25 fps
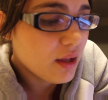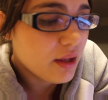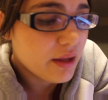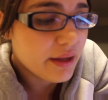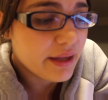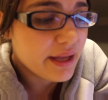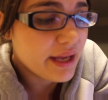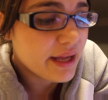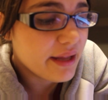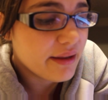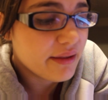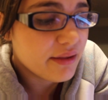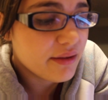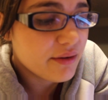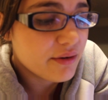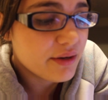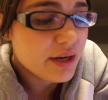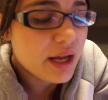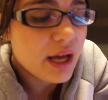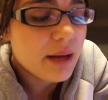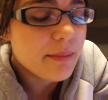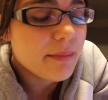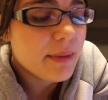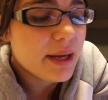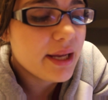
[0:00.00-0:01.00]
Again, they're
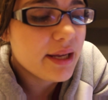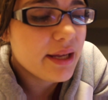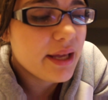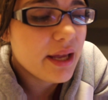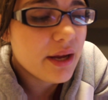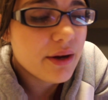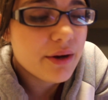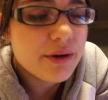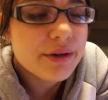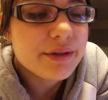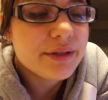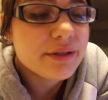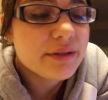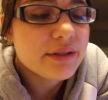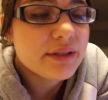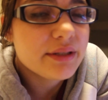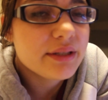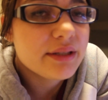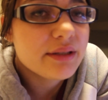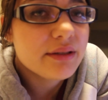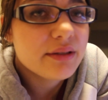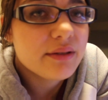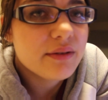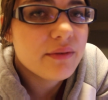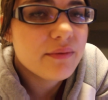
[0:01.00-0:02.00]
not my
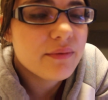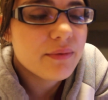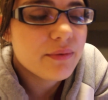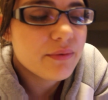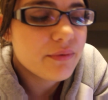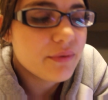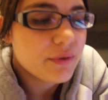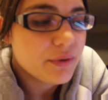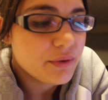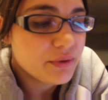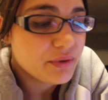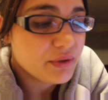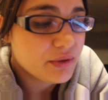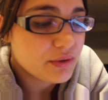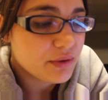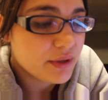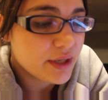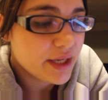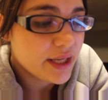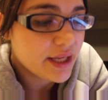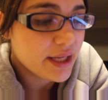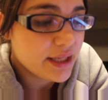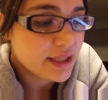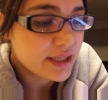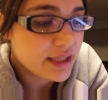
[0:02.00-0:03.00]
characters whose
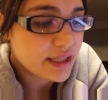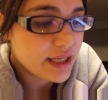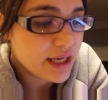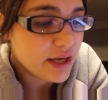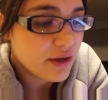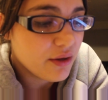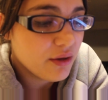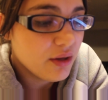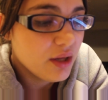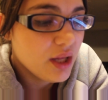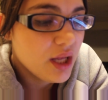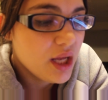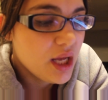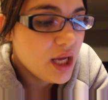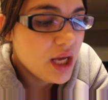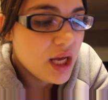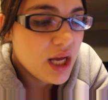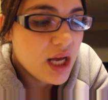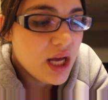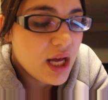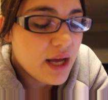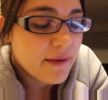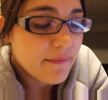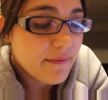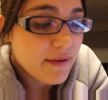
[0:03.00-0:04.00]
story I get to tell.
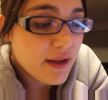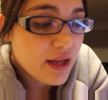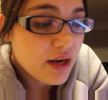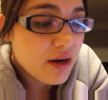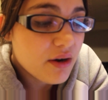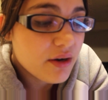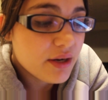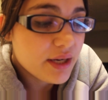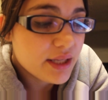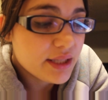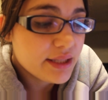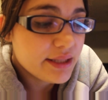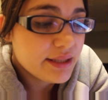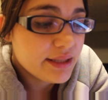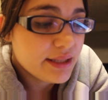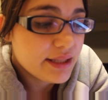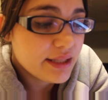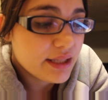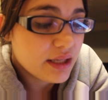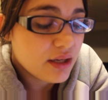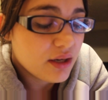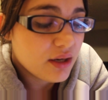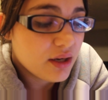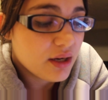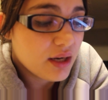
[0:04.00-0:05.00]
Fan
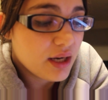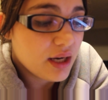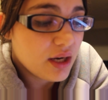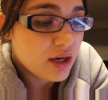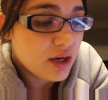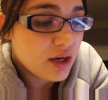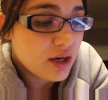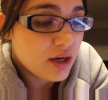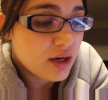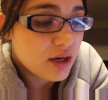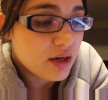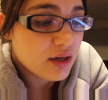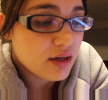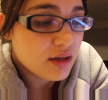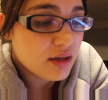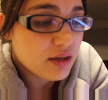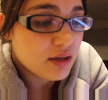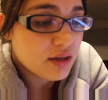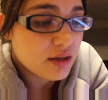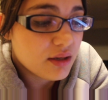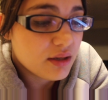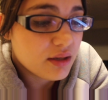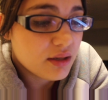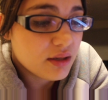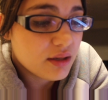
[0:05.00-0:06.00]
artists
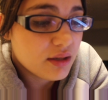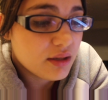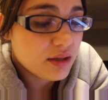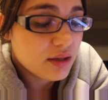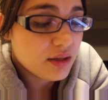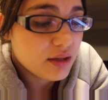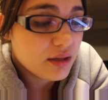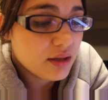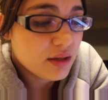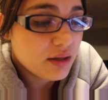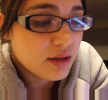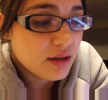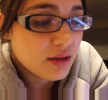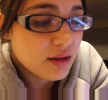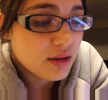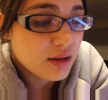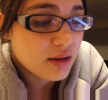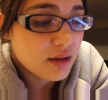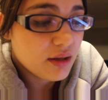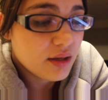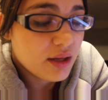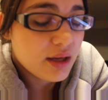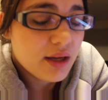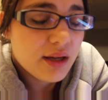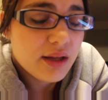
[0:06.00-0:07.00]
are,
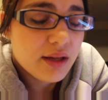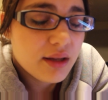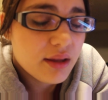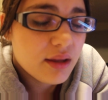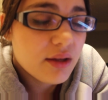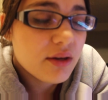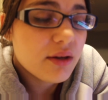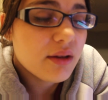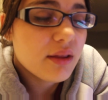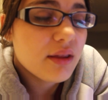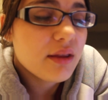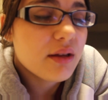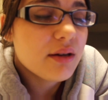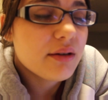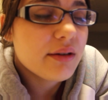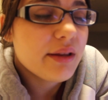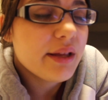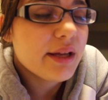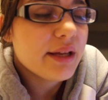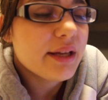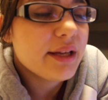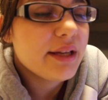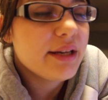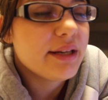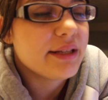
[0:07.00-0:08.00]
they're
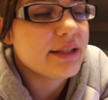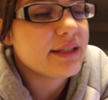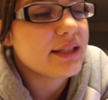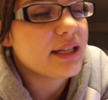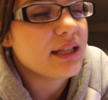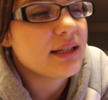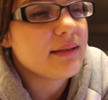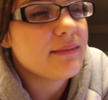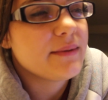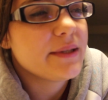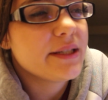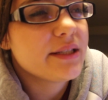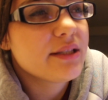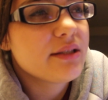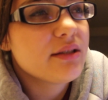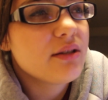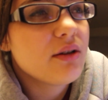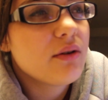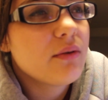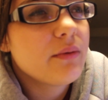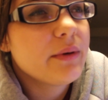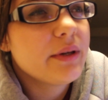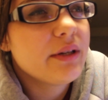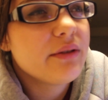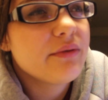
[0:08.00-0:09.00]
lucky in a sense, because
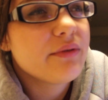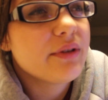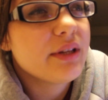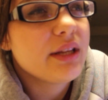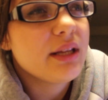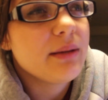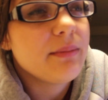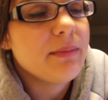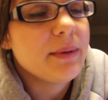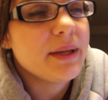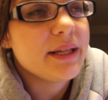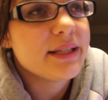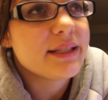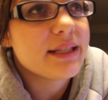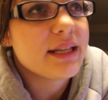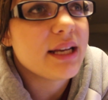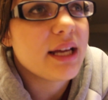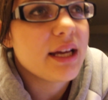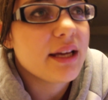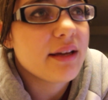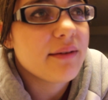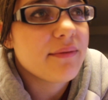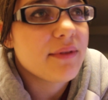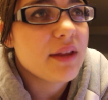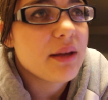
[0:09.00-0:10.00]
no one really blinks an
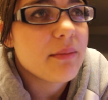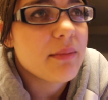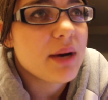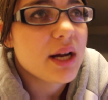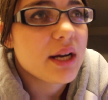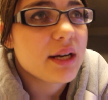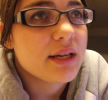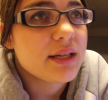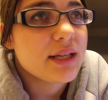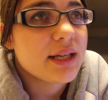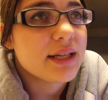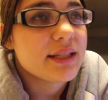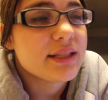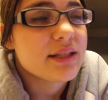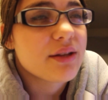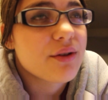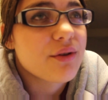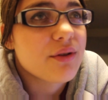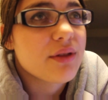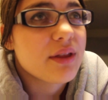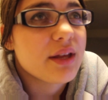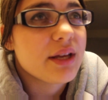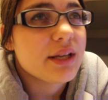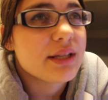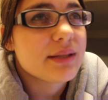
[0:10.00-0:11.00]
eye if they monetize
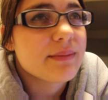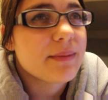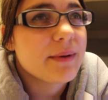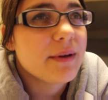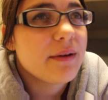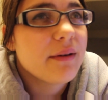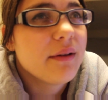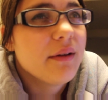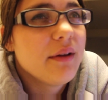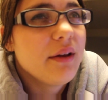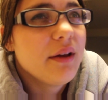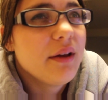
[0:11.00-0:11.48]
their things, but